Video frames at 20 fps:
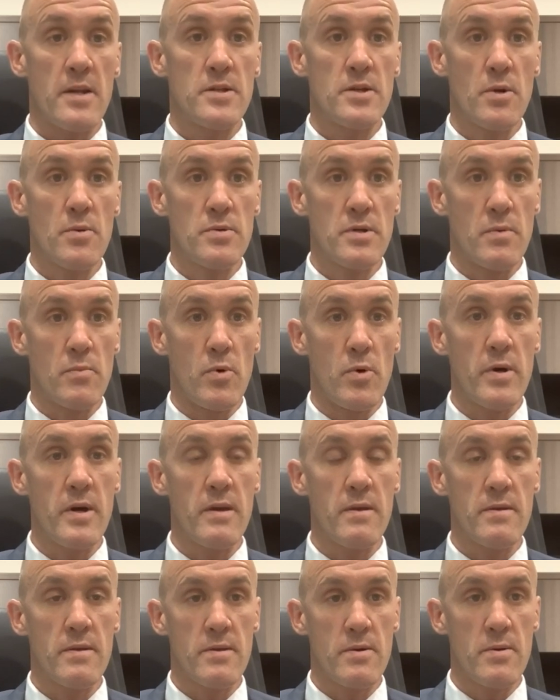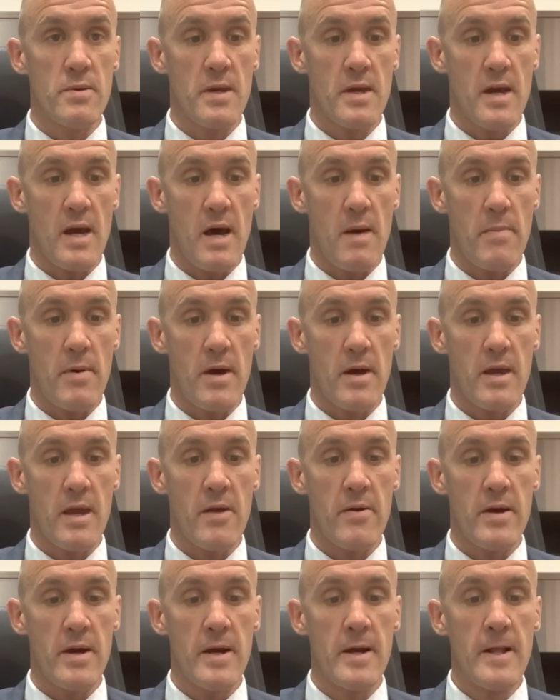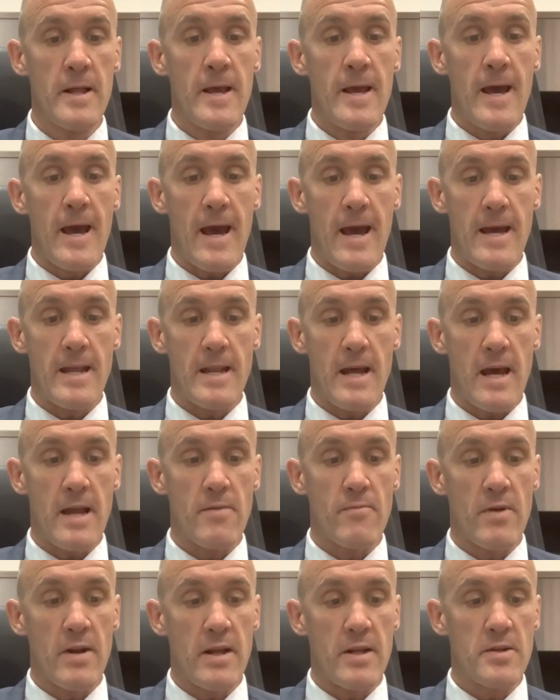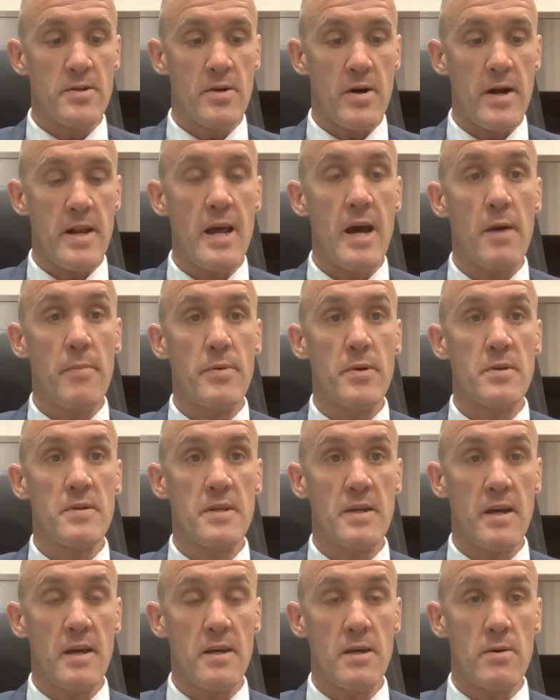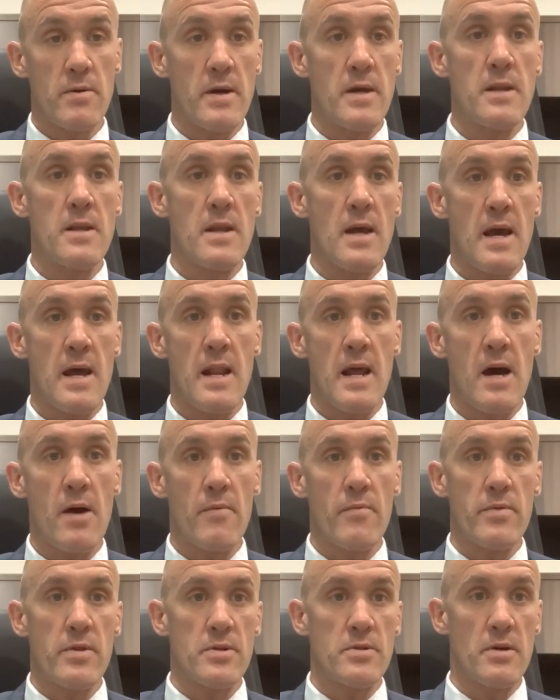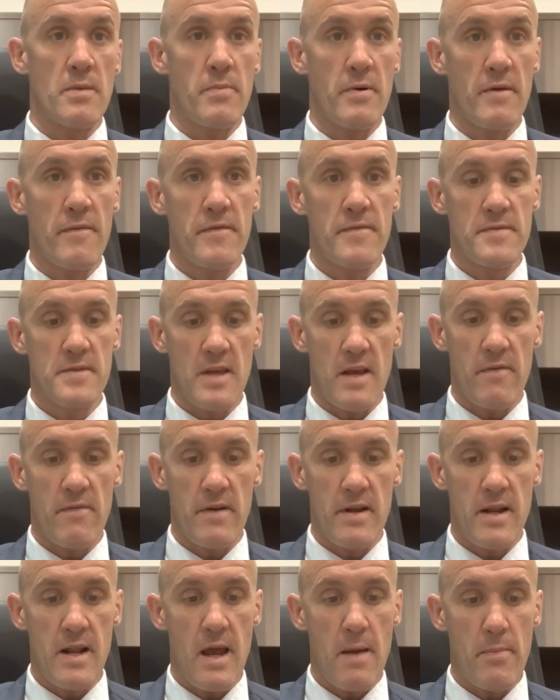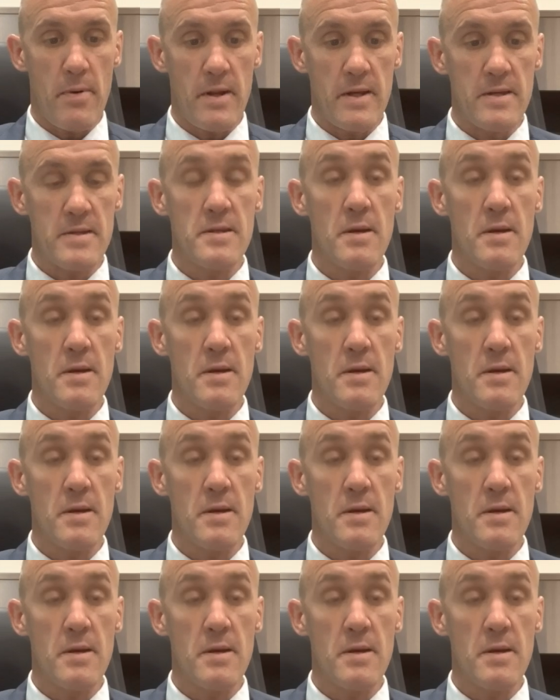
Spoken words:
children walking through the car park area, and really try and help you to get you in and out of the drop-off safely and happily.